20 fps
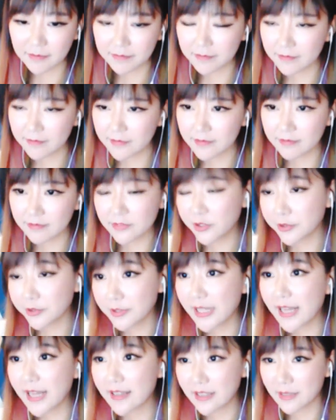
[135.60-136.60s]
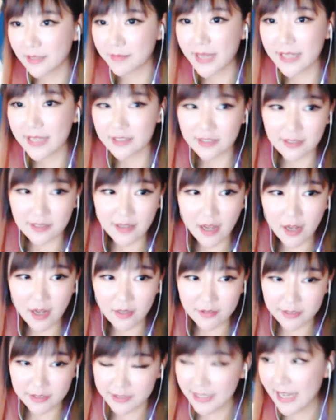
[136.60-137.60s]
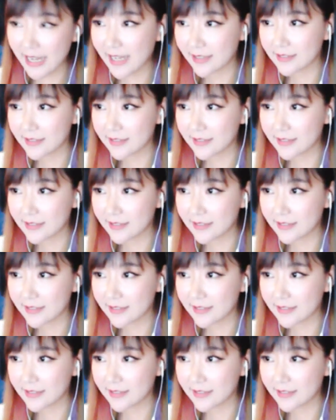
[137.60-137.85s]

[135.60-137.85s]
you can imagine how the chat